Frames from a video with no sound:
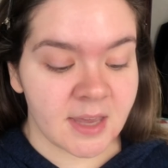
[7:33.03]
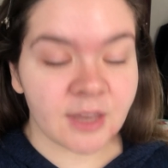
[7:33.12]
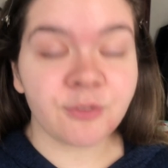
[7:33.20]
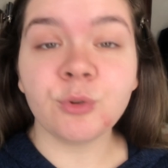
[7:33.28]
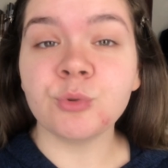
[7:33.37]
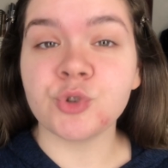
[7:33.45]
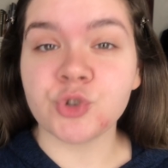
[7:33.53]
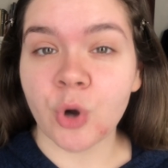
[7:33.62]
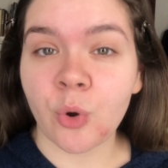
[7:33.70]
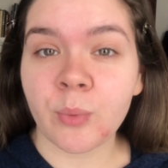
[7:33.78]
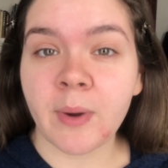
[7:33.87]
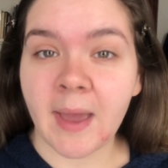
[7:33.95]
If you
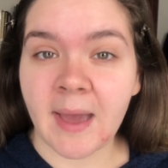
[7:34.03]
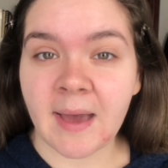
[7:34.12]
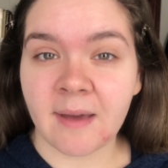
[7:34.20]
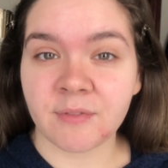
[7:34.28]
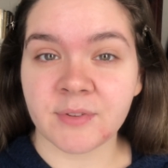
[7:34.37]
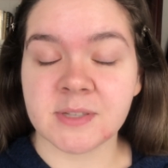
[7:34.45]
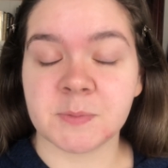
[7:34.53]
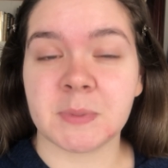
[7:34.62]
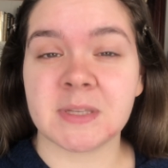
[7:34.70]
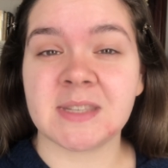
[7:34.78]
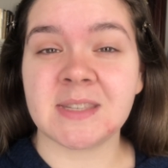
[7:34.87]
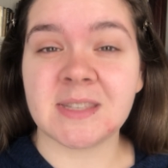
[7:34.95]
don't have a
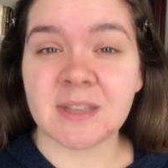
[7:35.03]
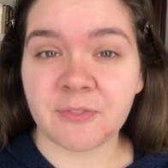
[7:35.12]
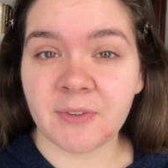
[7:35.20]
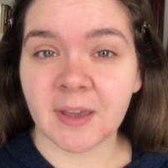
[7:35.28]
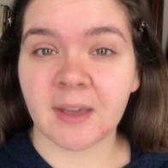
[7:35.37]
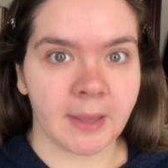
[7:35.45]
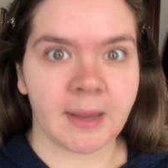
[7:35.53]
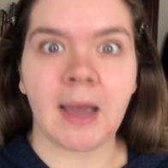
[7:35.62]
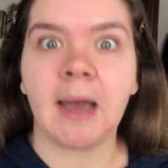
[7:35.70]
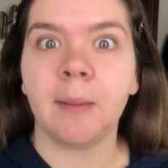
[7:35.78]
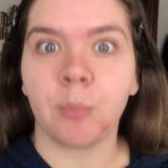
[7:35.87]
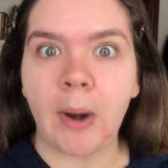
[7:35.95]
specific like
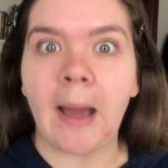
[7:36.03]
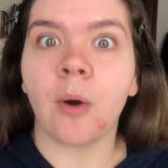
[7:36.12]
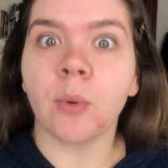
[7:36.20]
eyebrow